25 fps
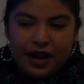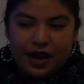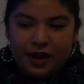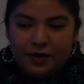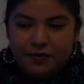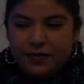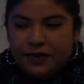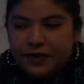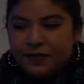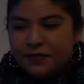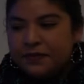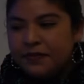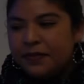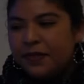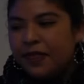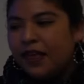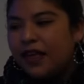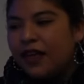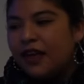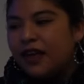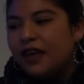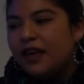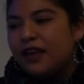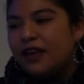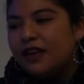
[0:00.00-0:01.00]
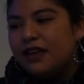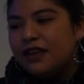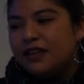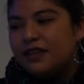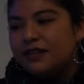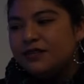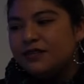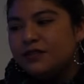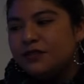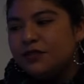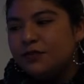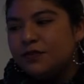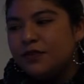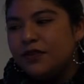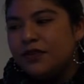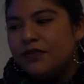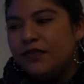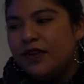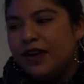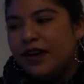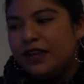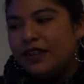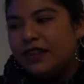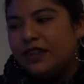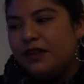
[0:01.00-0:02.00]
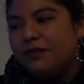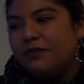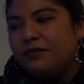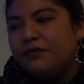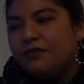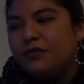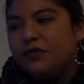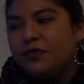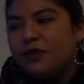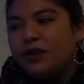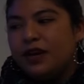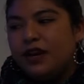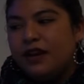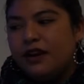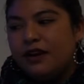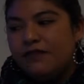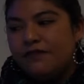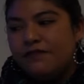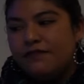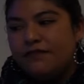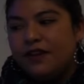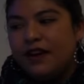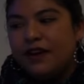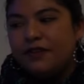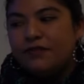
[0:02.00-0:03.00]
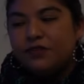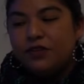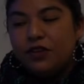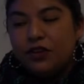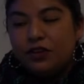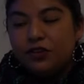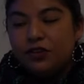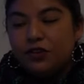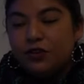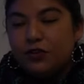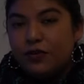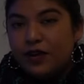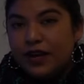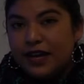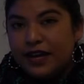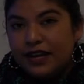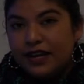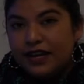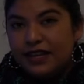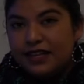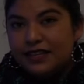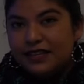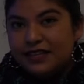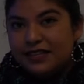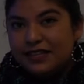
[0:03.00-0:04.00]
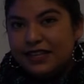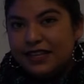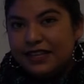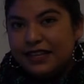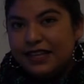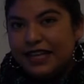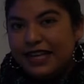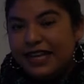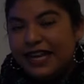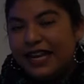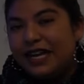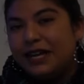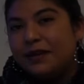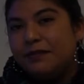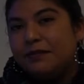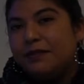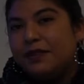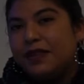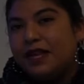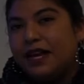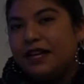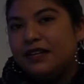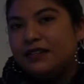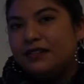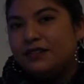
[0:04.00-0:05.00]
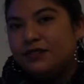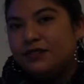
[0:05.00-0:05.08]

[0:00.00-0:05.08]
app is to provide them for a $5 credit that they can apply